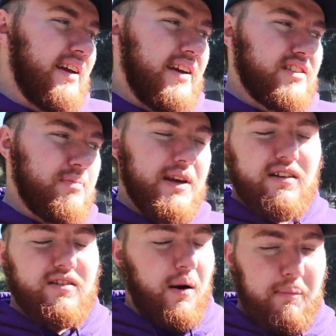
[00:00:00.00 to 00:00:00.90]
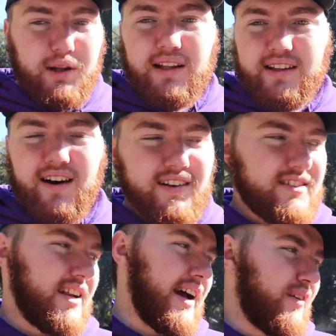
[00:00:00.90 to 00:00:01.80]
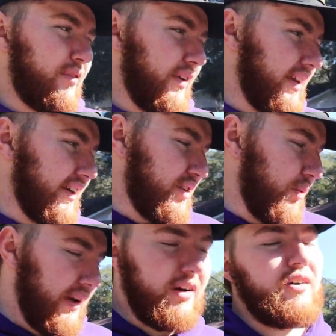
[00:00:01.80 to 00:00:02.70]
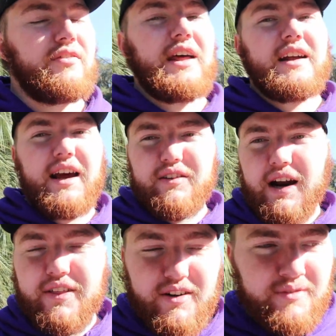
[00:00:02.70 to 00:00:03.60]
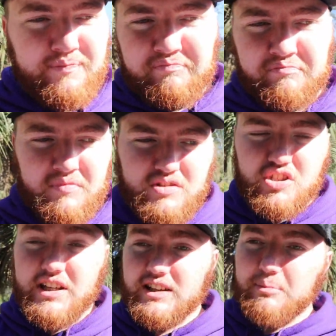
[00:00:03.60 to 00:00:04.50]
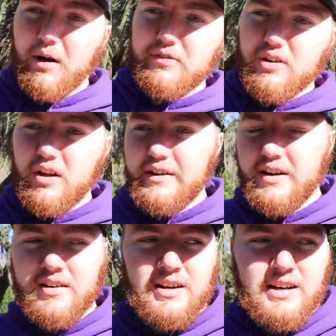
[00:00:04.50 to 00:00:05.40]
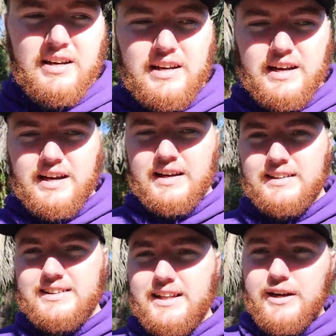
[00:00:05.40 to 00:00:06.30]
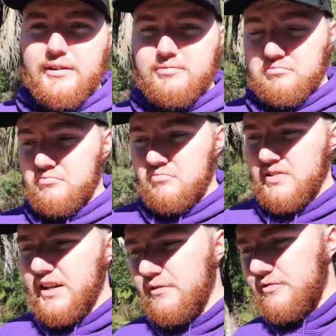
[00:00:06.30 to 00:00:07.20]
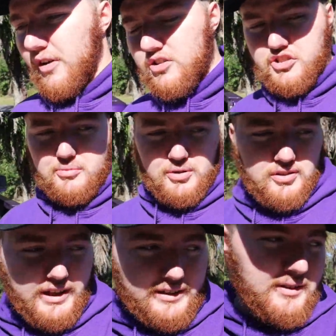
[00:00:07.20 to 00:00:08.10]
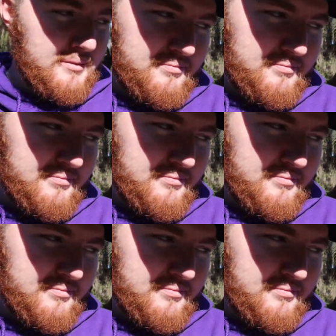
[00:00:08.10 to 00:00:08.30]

And to be completely honest, I don't feel like doing all of that. I'd rather just get the muffler on there and get it functionable. Like